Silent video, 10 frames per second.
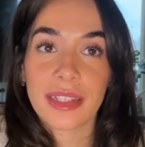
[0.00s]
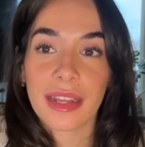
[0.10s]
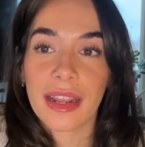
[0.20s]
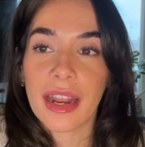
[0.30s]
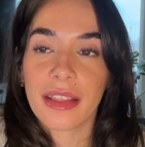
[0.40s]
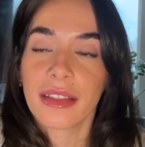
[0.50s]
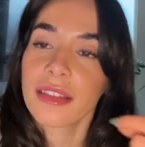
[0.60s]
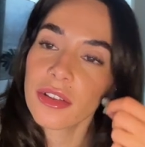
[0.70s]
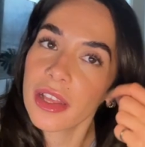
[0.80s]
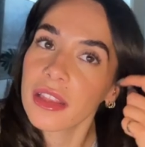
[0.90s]
and
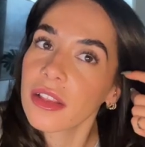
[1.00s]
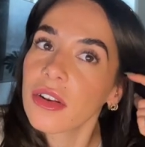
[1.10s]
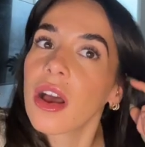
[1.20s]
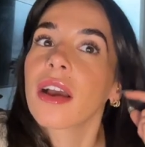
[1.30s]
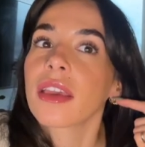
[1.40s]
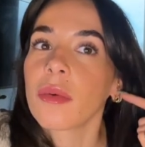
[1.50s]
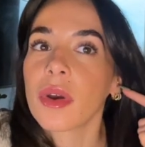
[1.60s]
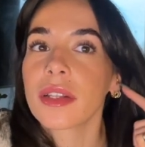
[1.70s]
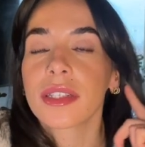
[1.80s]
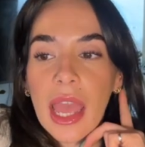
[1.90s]
they're like the little huggy
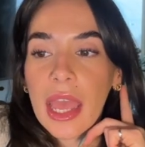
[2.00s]
ones,